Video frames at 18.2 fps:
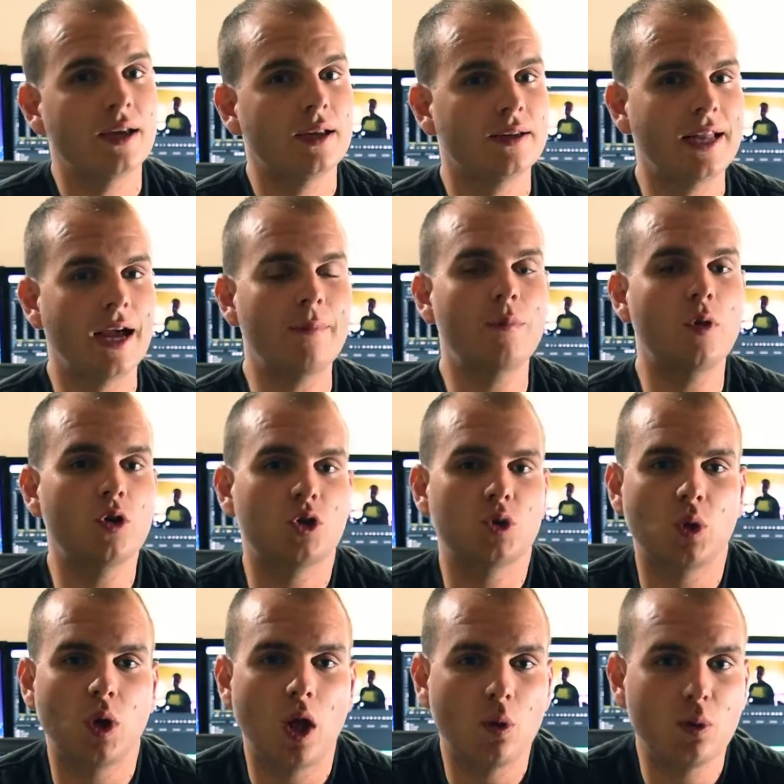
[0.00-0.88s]
Now,
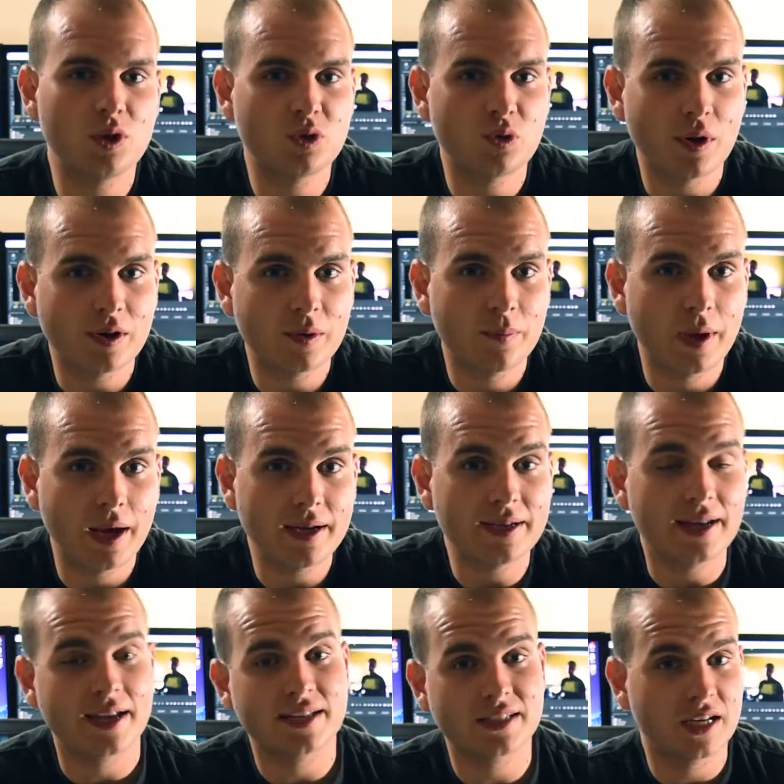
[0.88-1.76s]
most will always
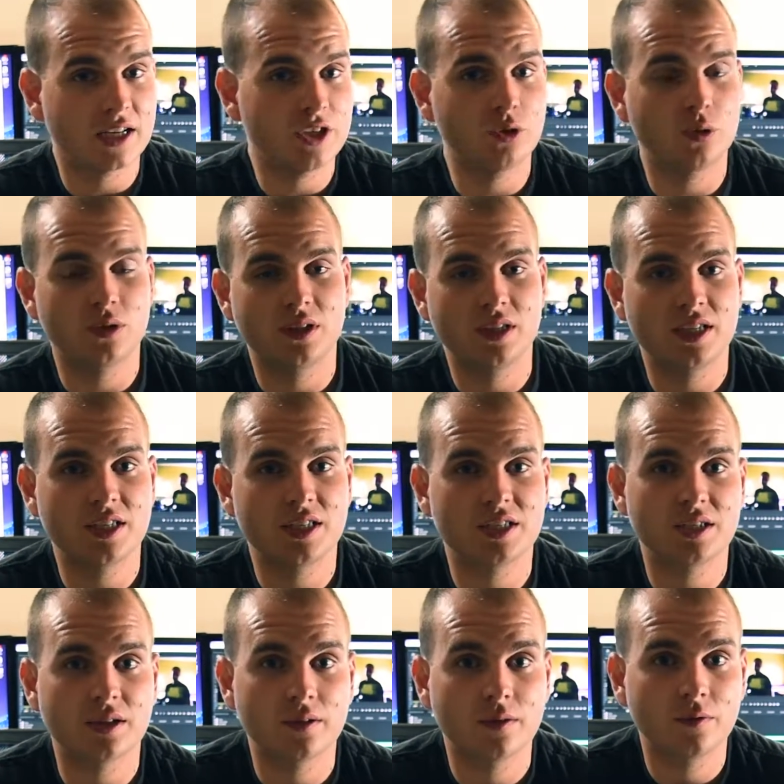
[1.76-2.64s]
recommend, as I do in
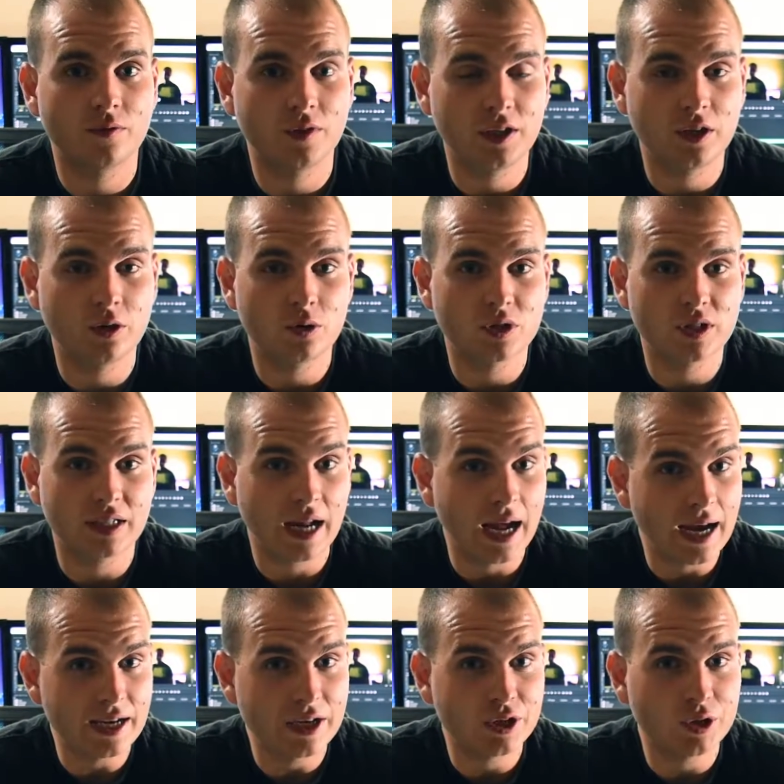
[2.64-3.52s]
these videos that
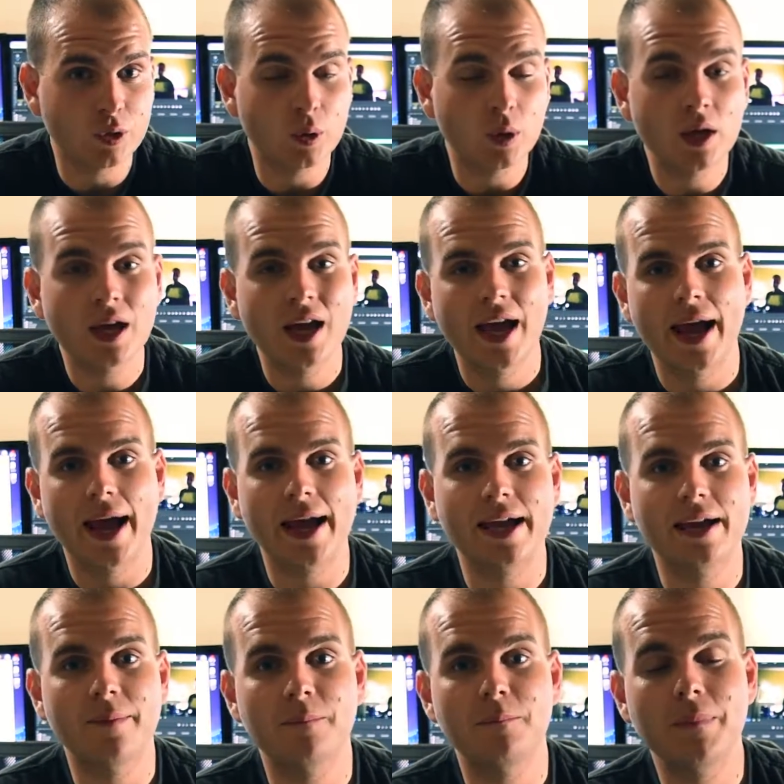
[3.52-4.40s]
I do,
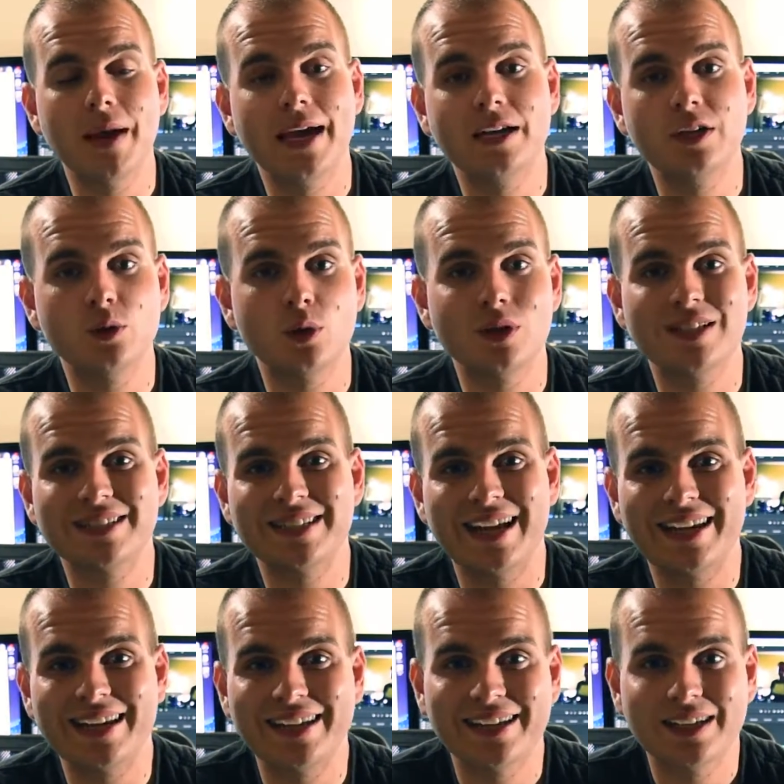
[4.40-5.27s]
a manual
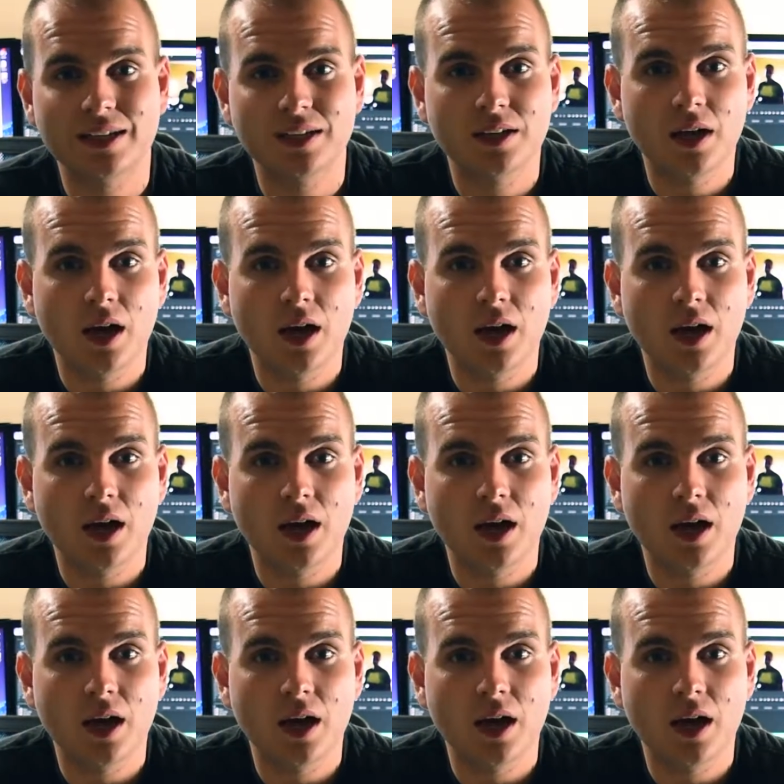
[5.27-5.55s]
setting